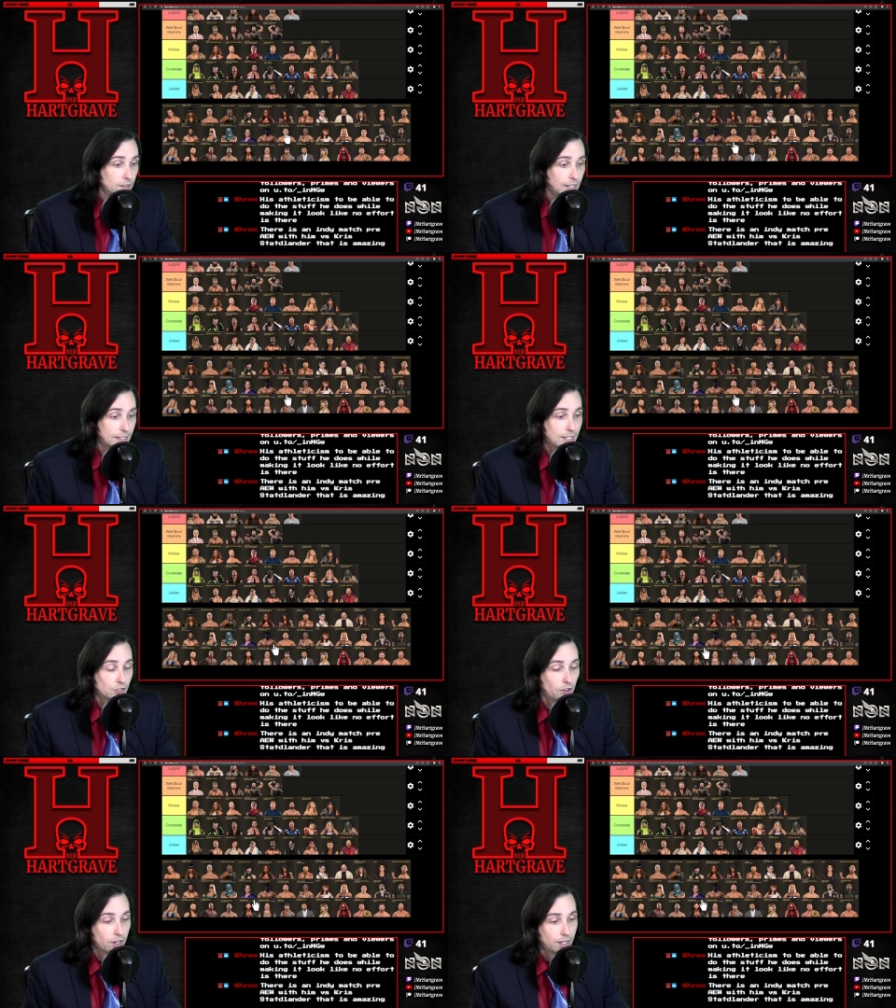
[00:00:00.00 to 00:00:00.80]
That sounds
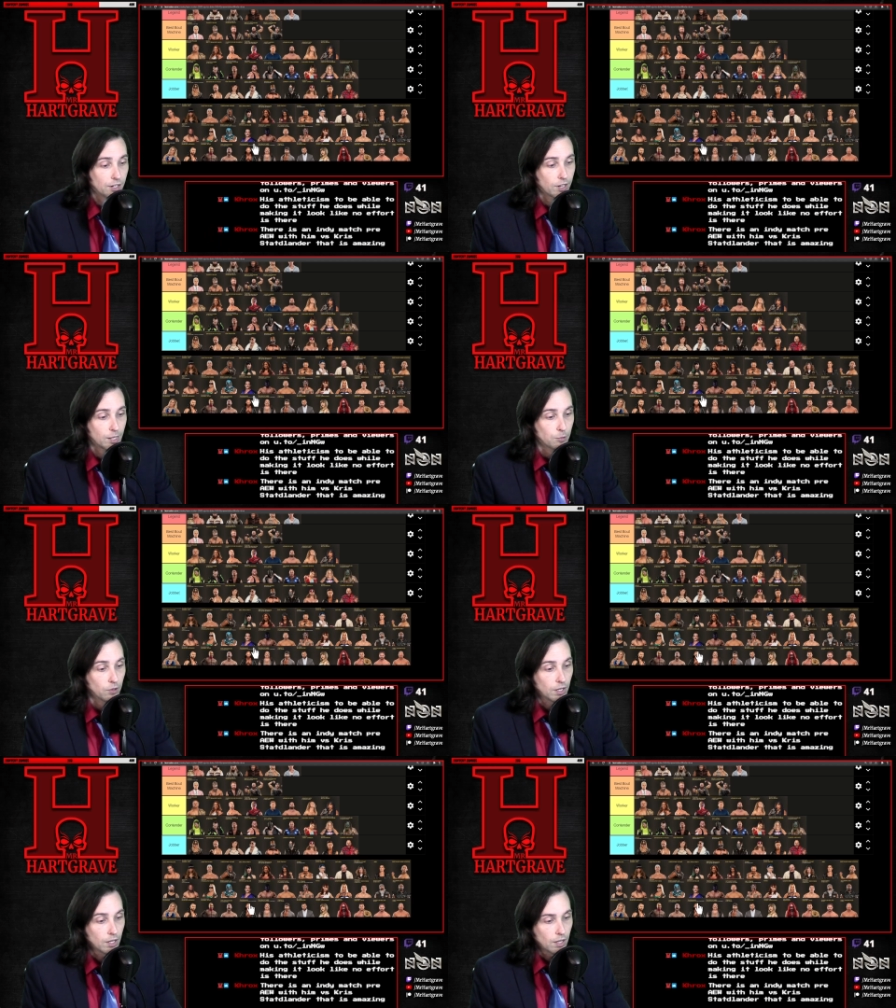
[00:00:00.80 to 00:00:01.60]
fucking incredible.
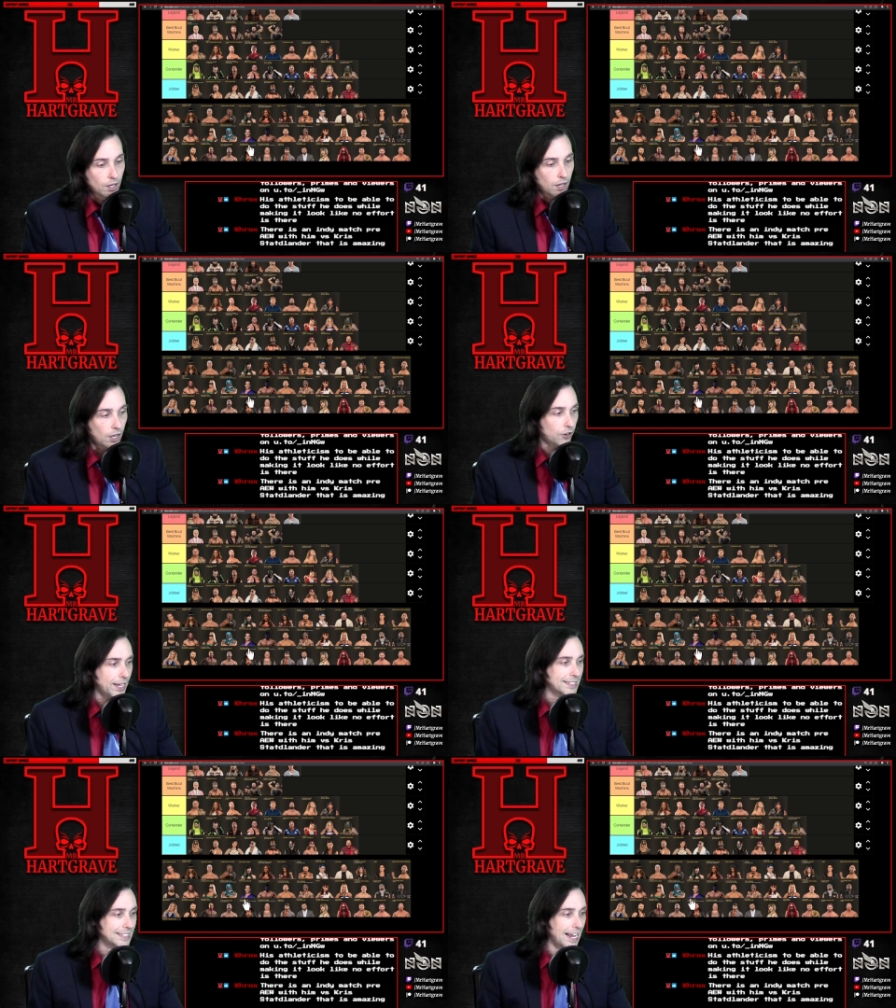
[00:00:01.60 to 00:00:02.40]
Okay,
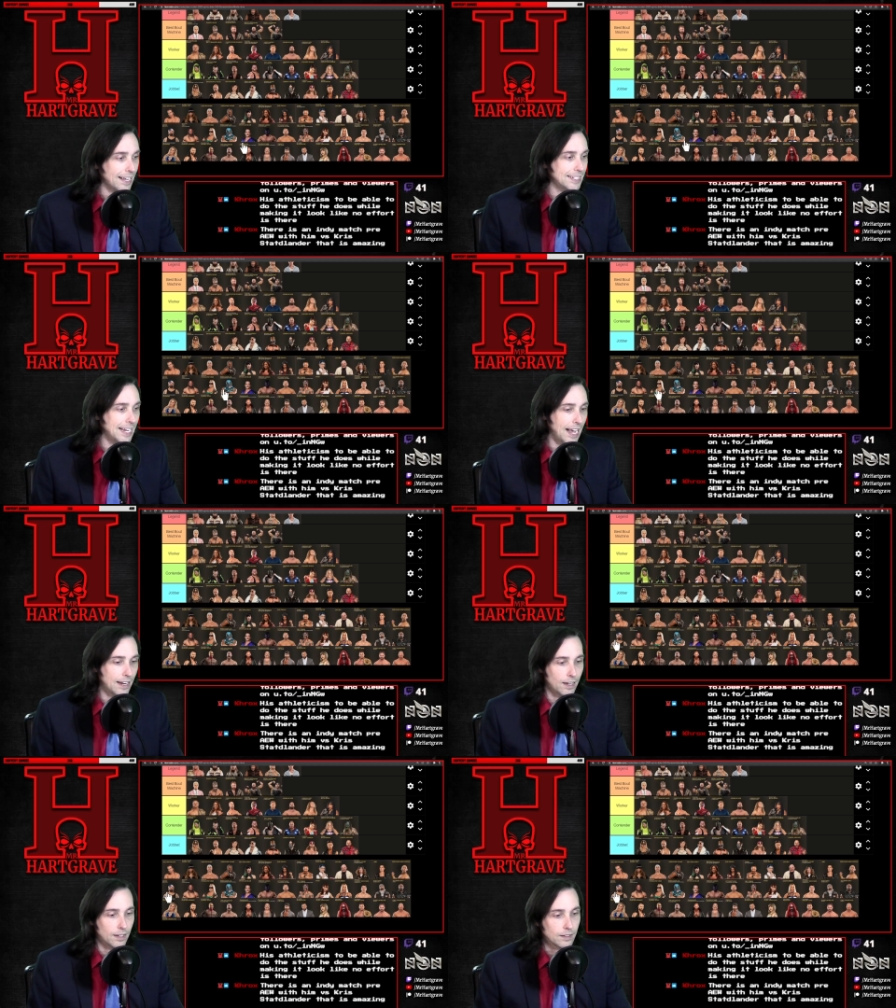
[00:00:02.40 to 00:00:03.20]
Santana.